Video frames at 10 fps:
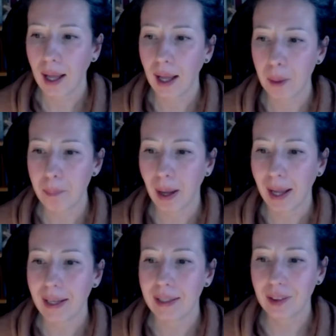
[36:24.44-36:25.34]

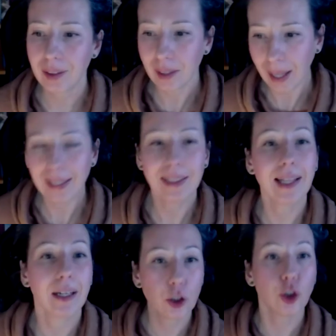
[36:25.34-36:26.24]
And
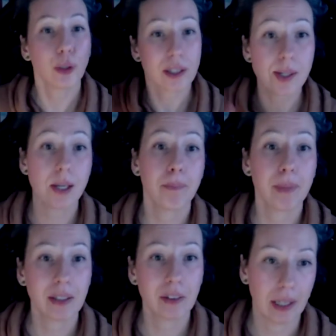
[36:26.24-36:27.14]
then you can
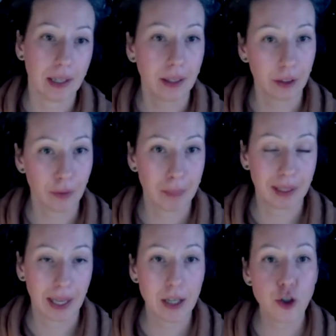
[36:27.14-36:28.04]
submit another
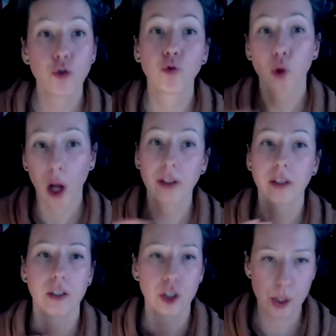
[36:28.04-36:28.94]
application rather
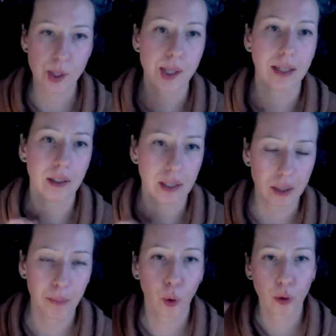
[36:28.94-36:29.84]
than just sending
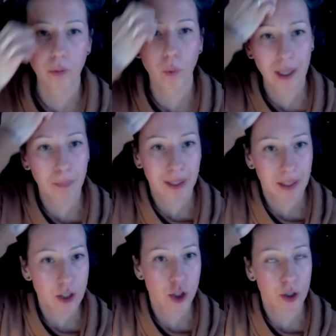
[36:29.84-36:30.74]
in more than one
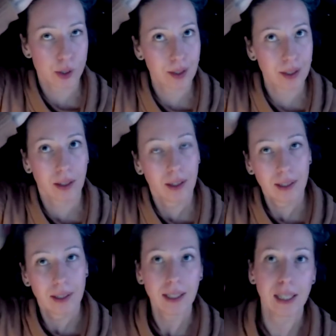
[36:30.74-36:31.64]
application. Because I think
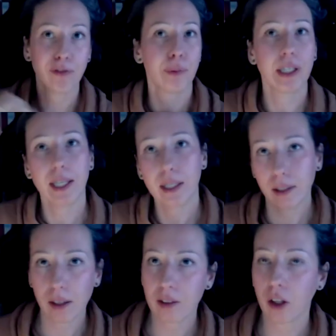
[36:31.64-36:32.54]
if we hear
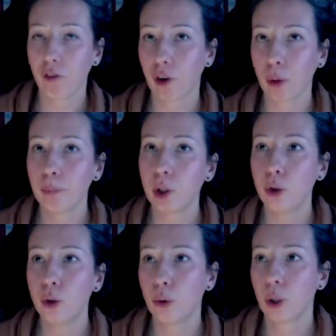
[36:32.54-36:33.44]
nothing from
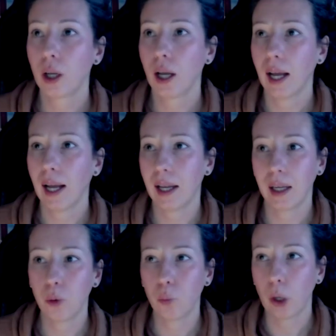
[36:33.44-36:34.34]
you
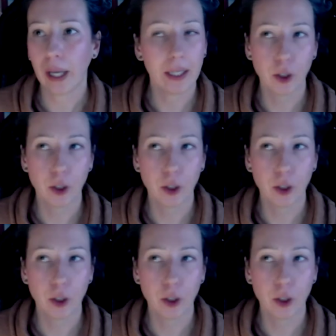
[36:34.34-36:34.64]
and